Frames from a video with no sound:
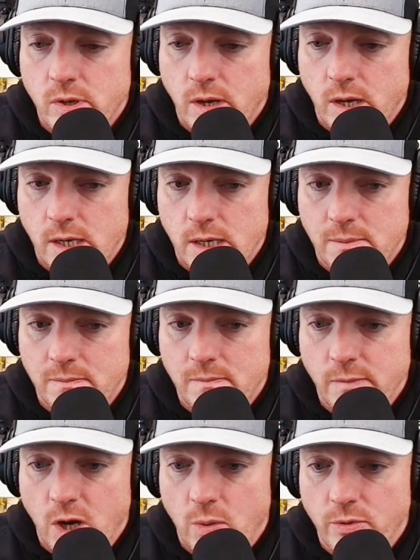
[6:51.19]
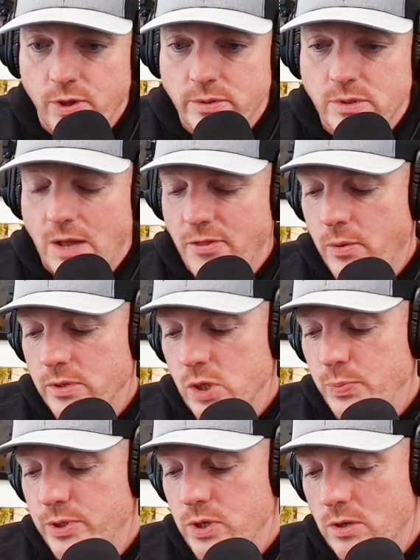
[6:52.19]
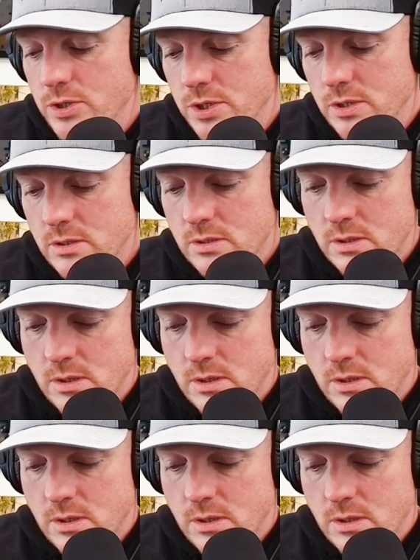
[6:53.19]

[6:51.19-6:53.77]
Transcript: with those, I'll throw a supercharger